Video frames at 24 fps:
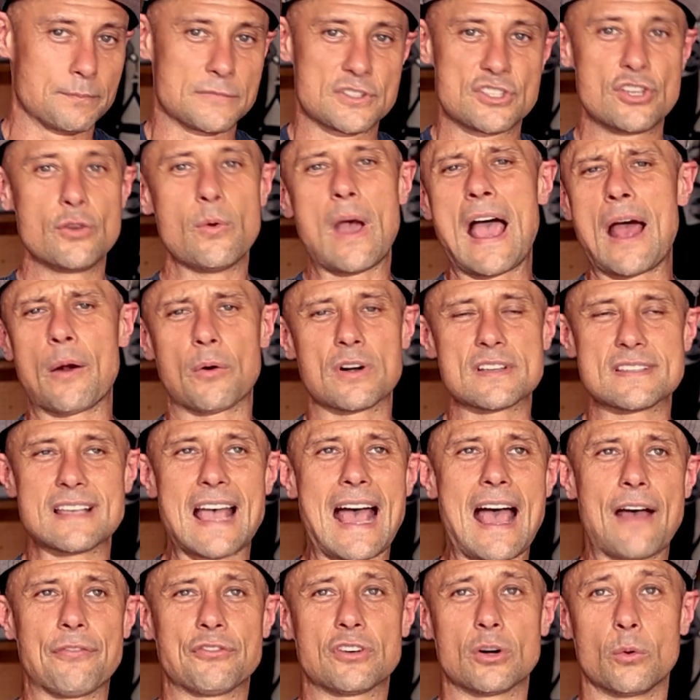2 hours
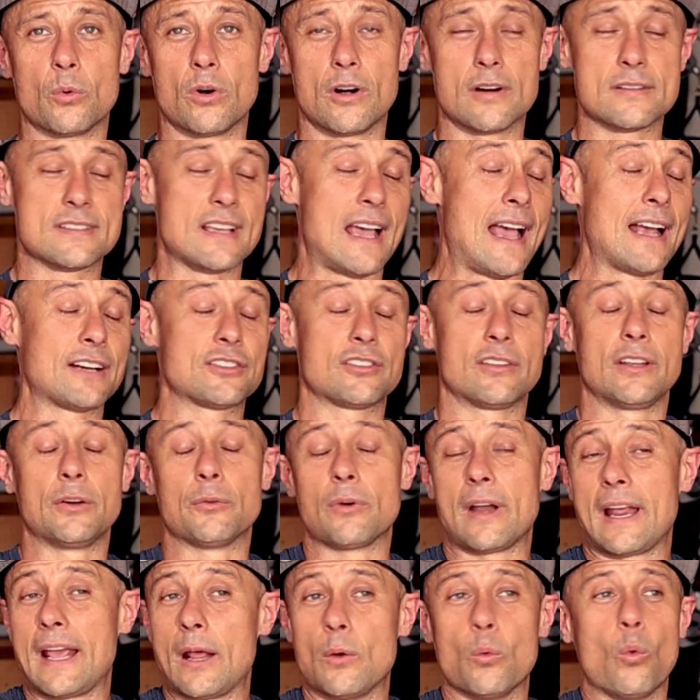afterwards, I actually
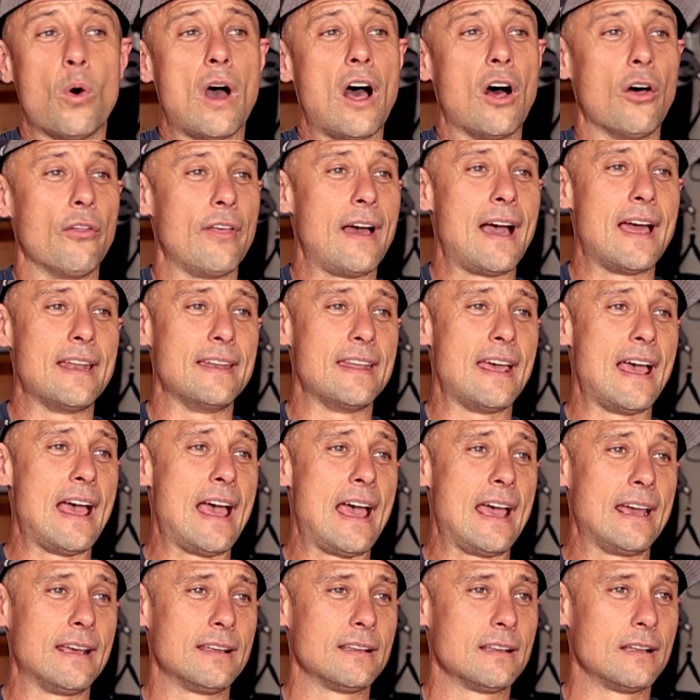ran well that
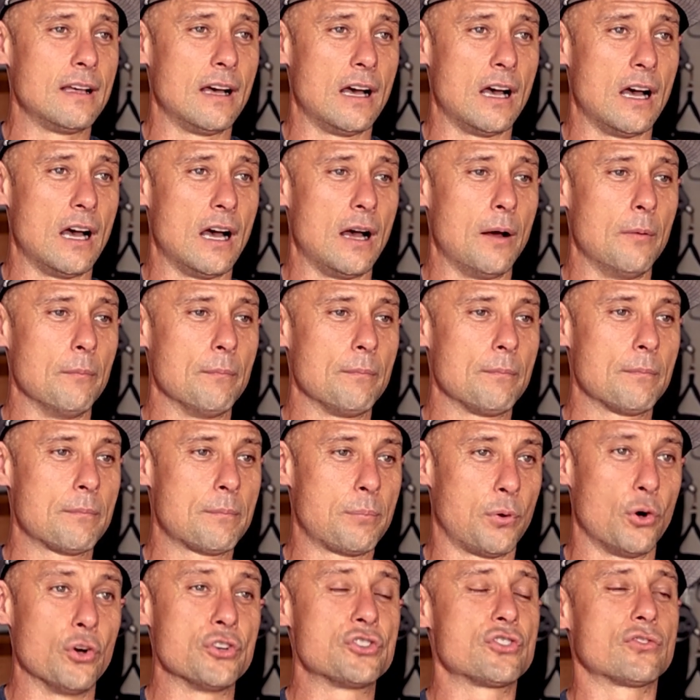day,
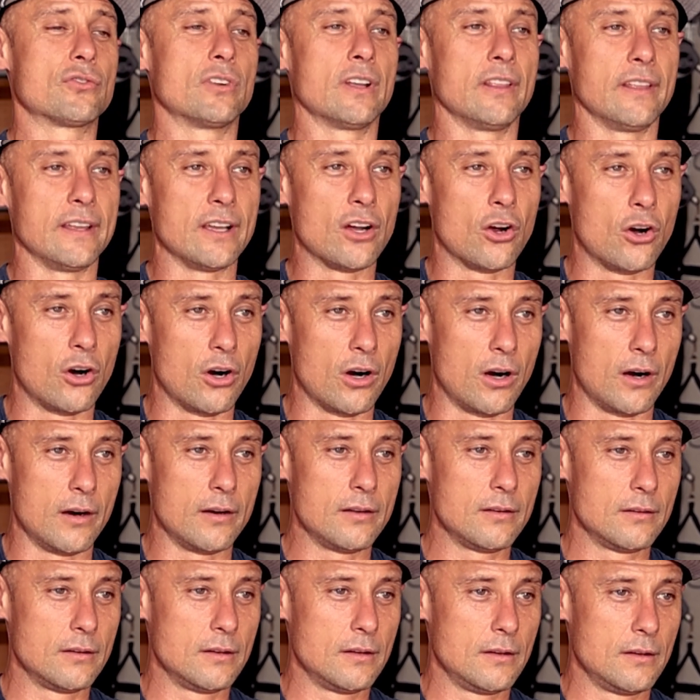pushed really
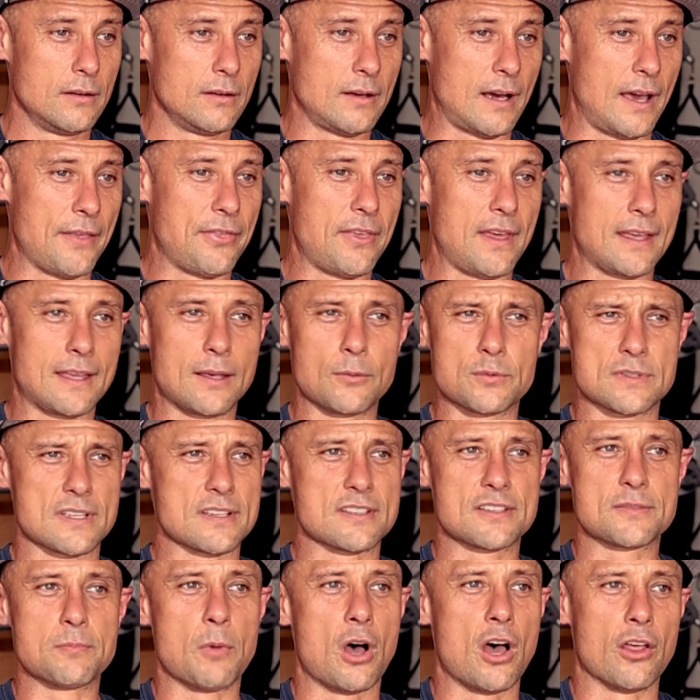hard. I think it was a
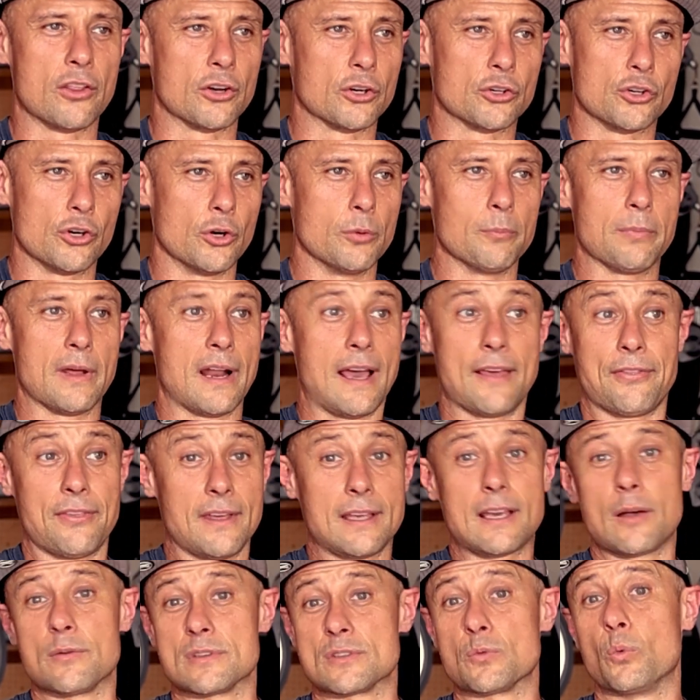smaller group, but I
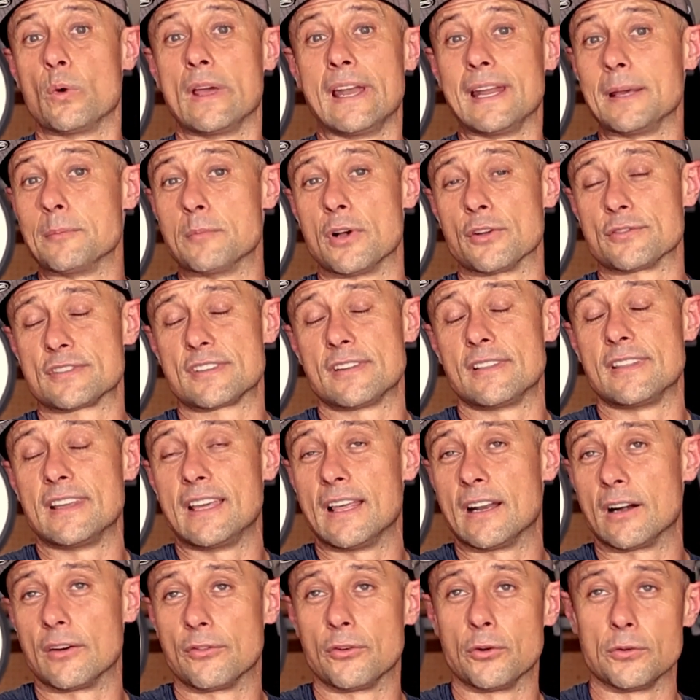think I was winning most of
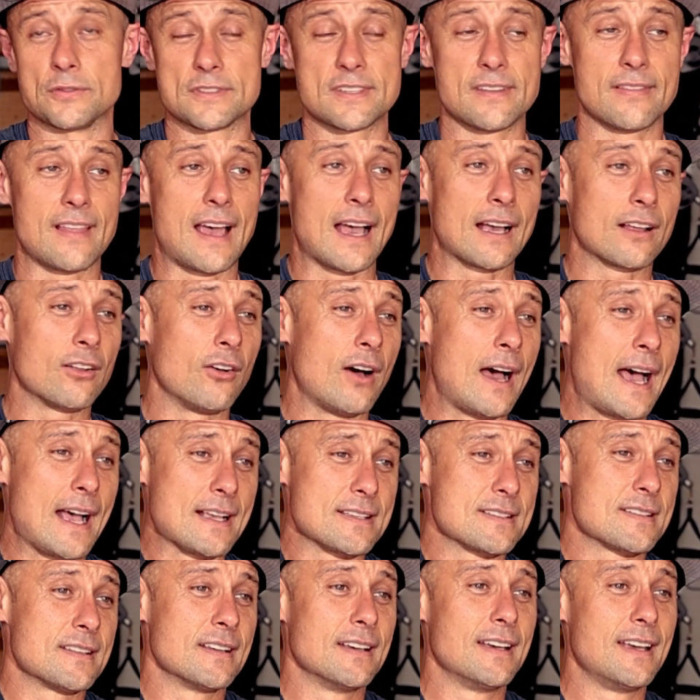the intervals in that
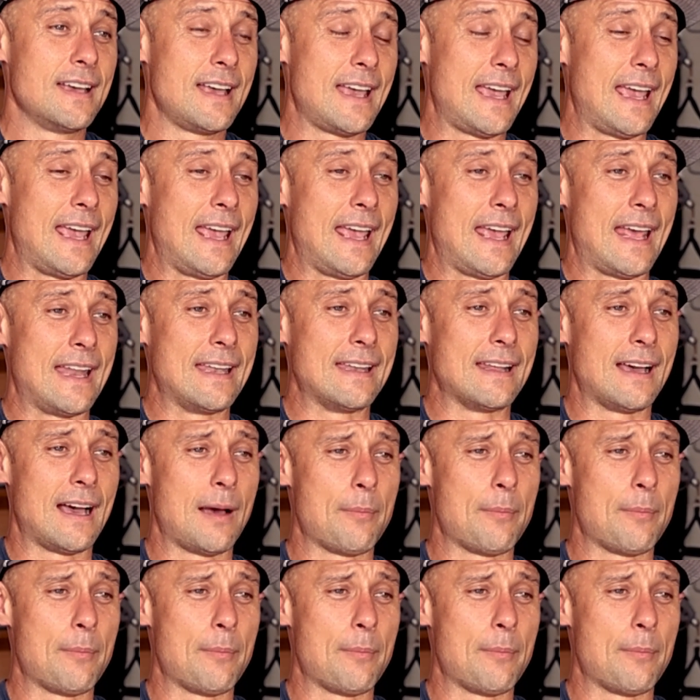class. And